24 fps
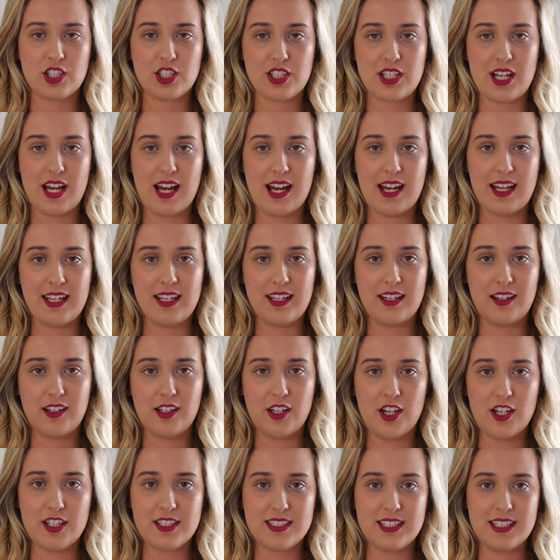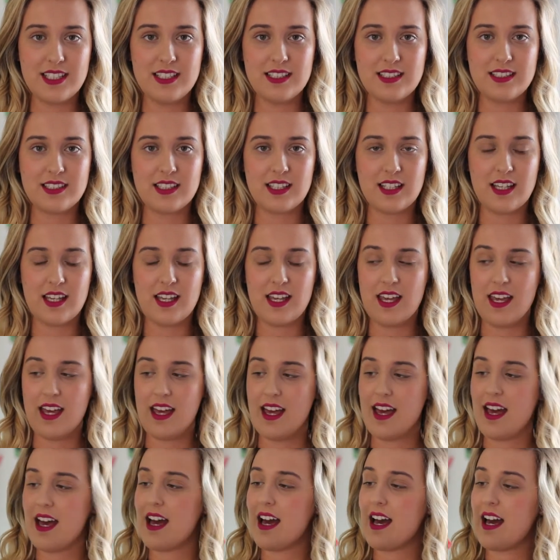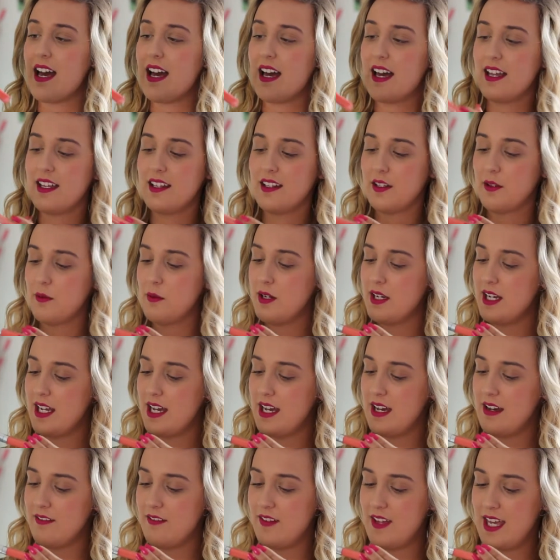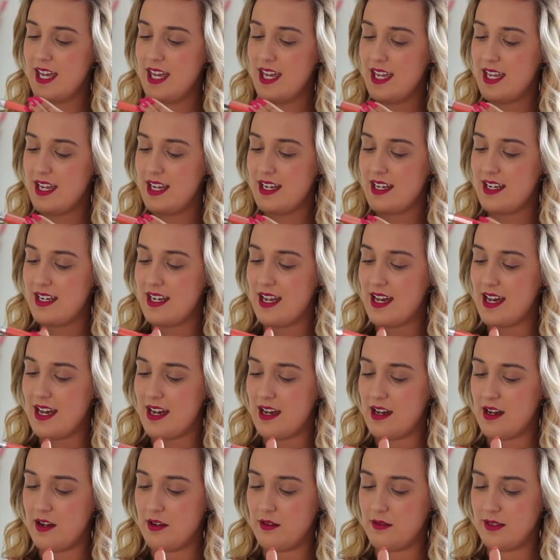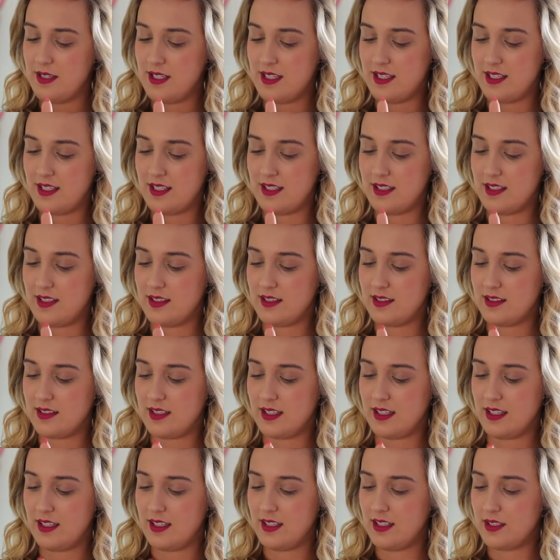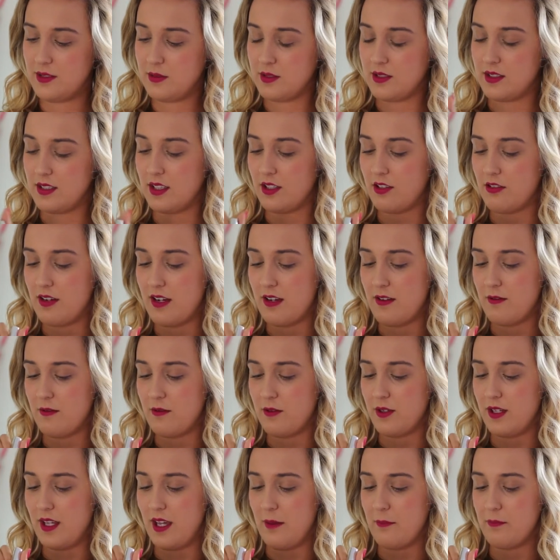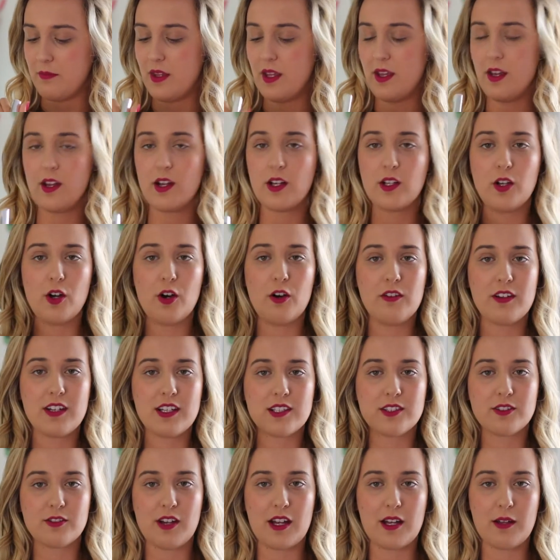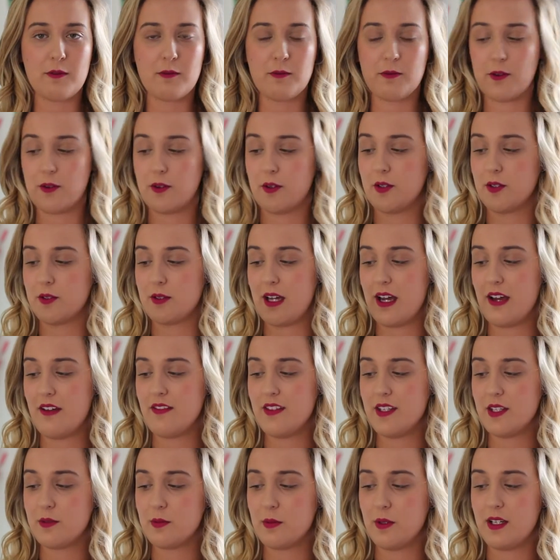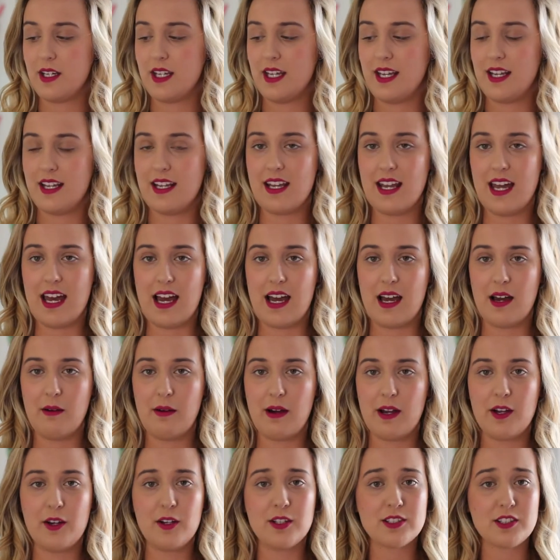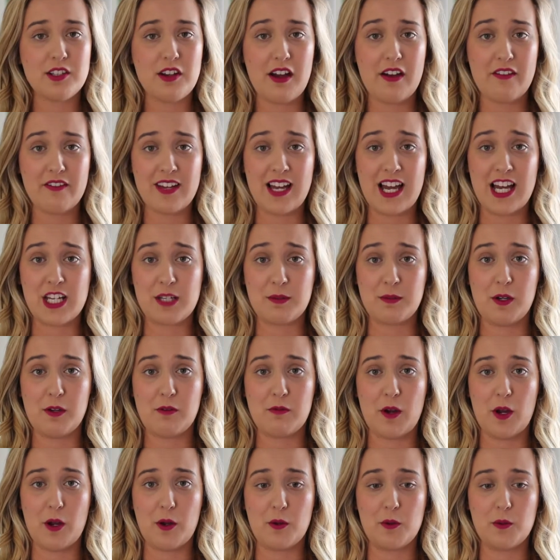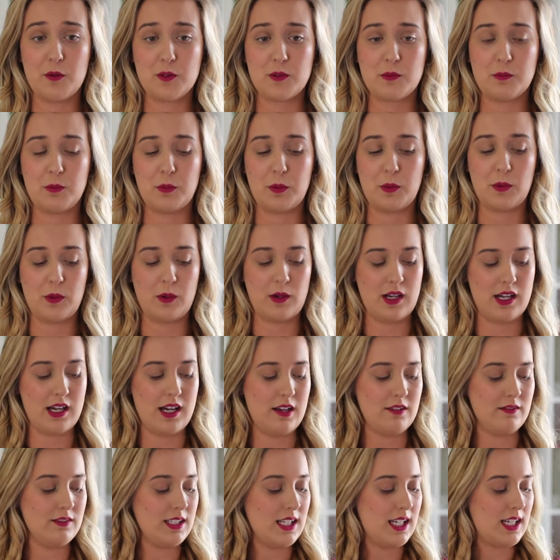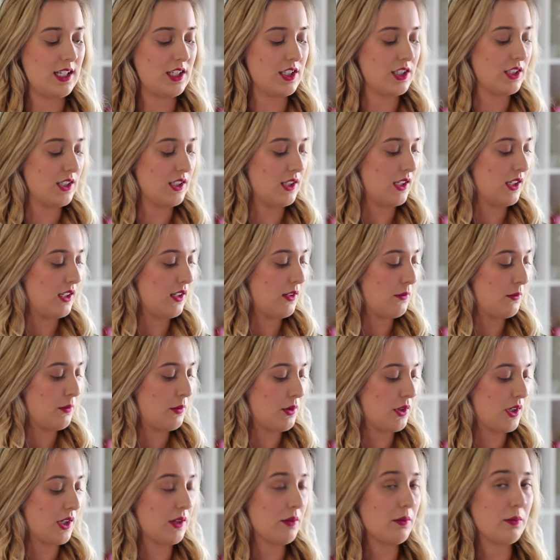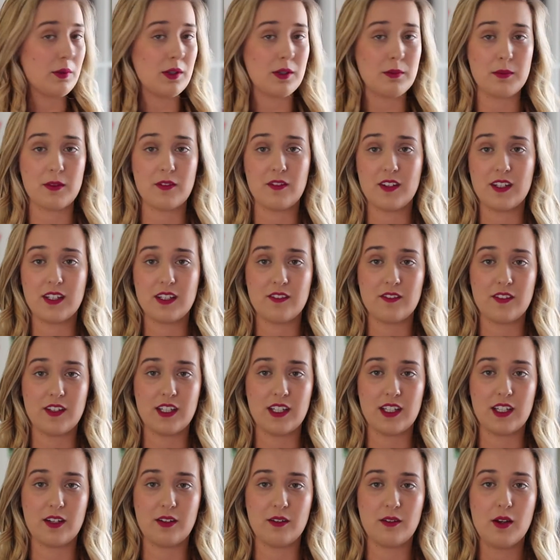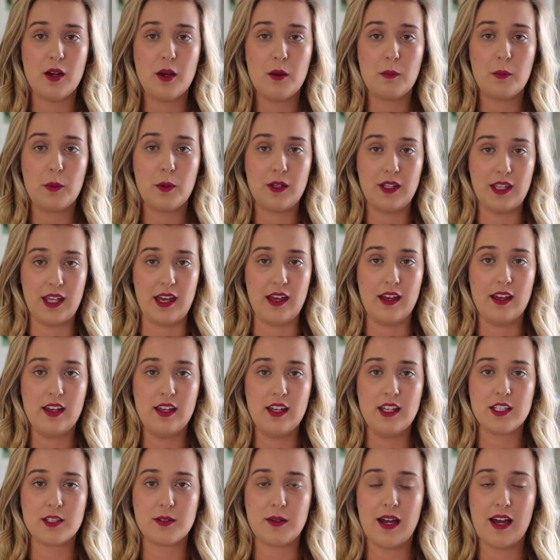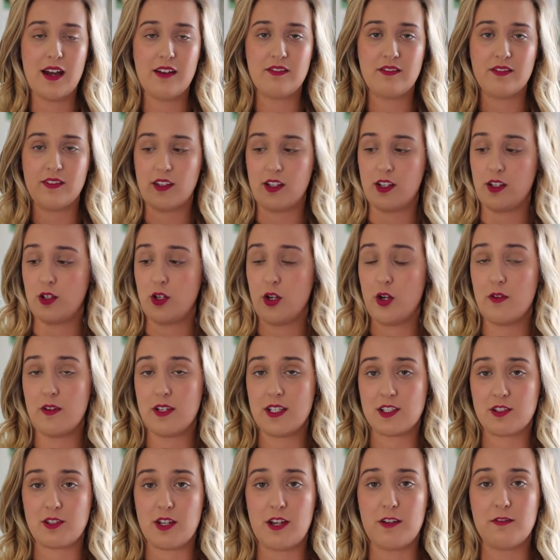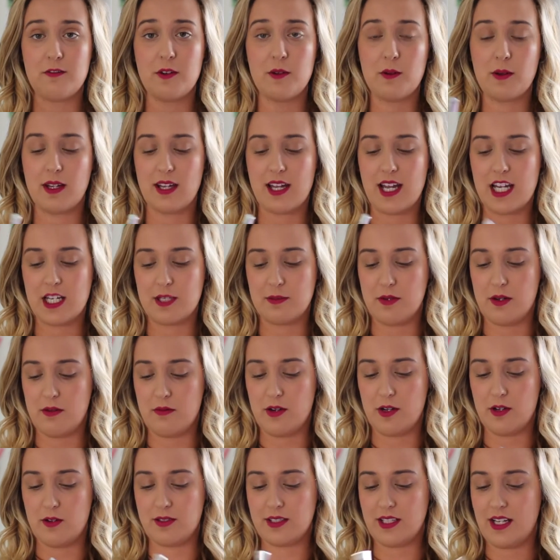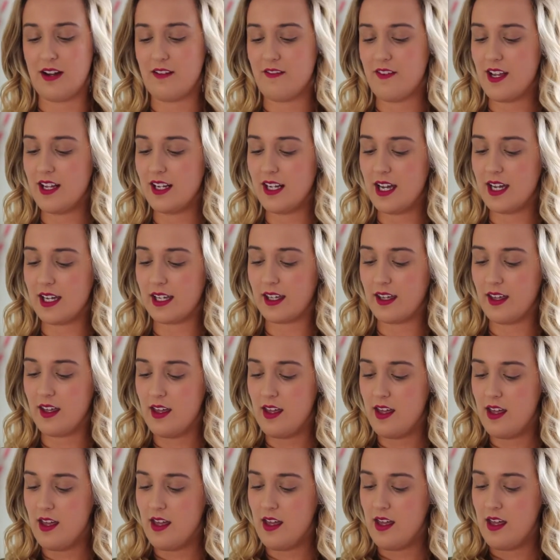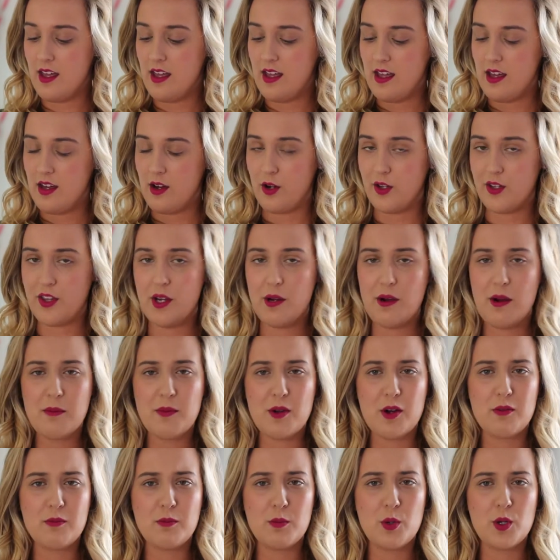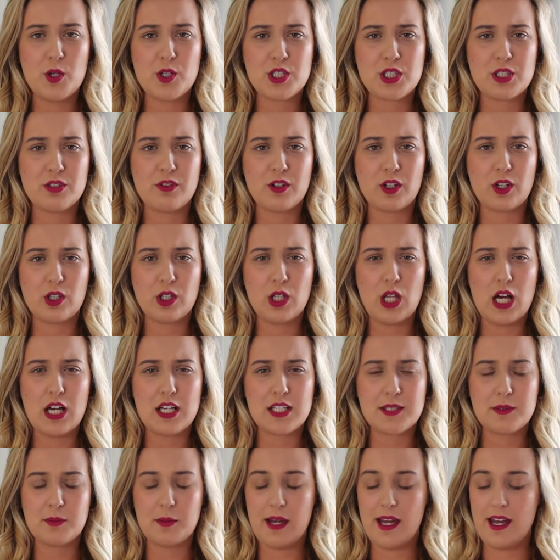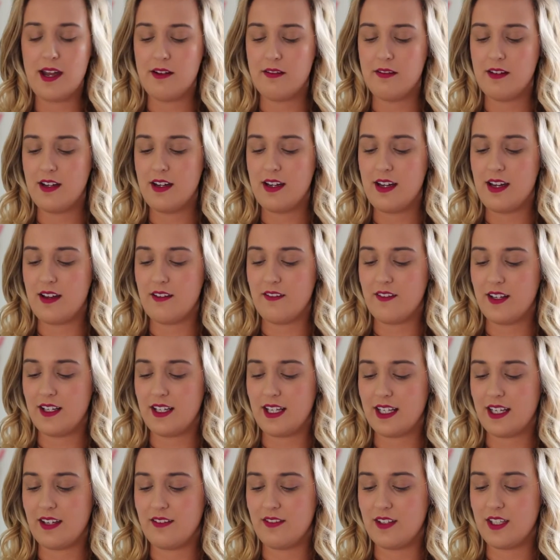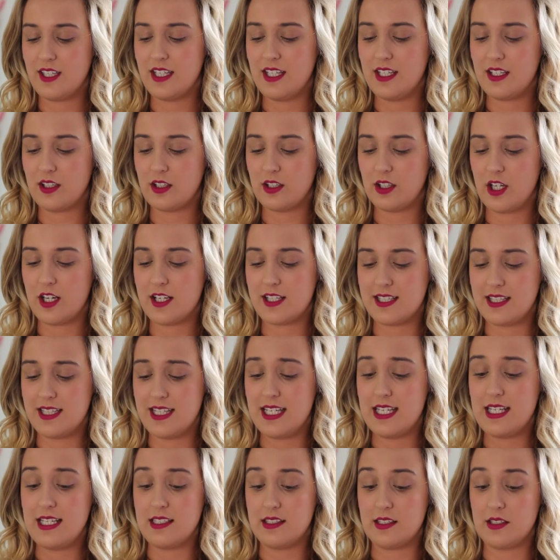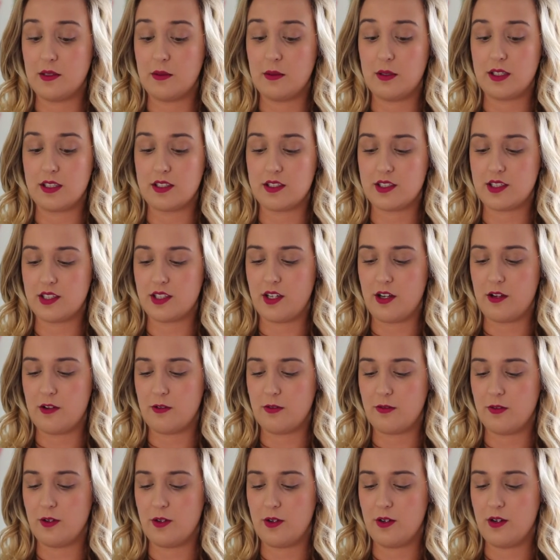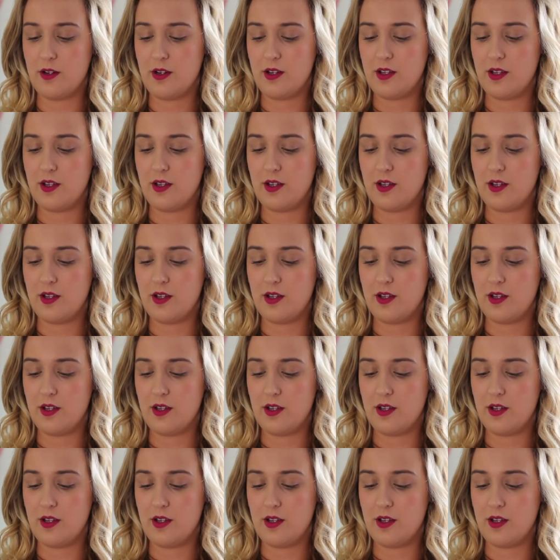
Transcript: Shine Glosses. And the one I have here now is, I think this was the grapefruit, yeah, Glorious Grapefruit. So I have this one here now. I also have Cashmere Rose, but I haven't actually brought it with me for this video. But yeah, so I have Glorious Grapefruit and Cashmere Rose, and I feel like, although I'm not much of a gloss wearer, I feel like if you need a gloss, these are the ones to go for.